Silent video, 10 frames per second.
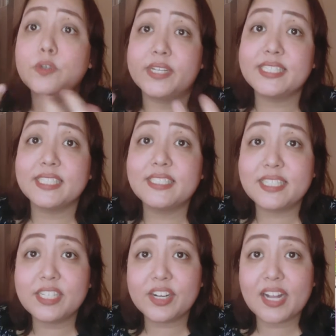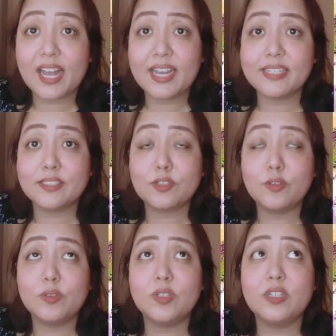who is in senior high
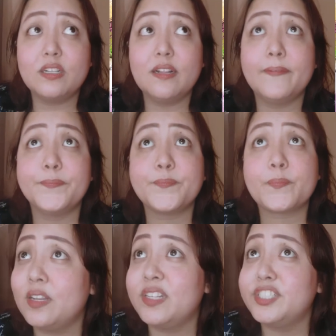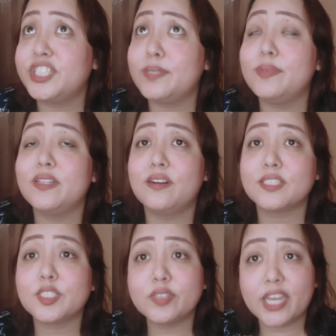school. She
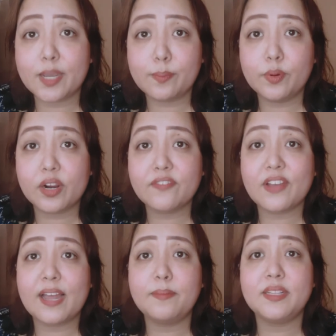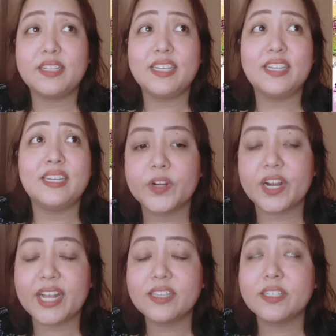belongs to a poor family.
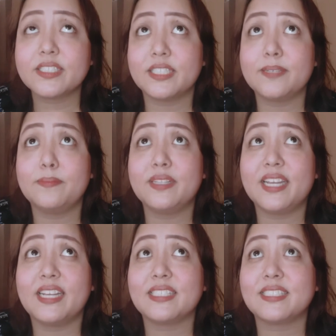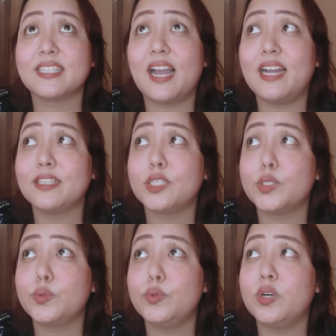Her elder siblings had
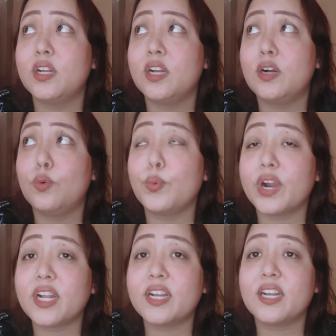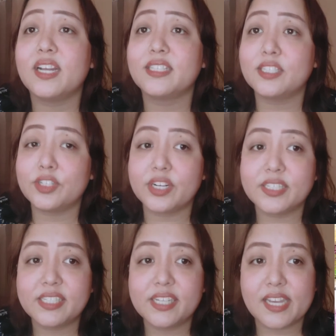to work at an
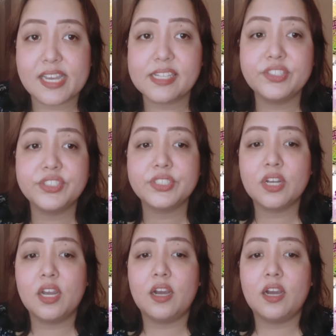early age.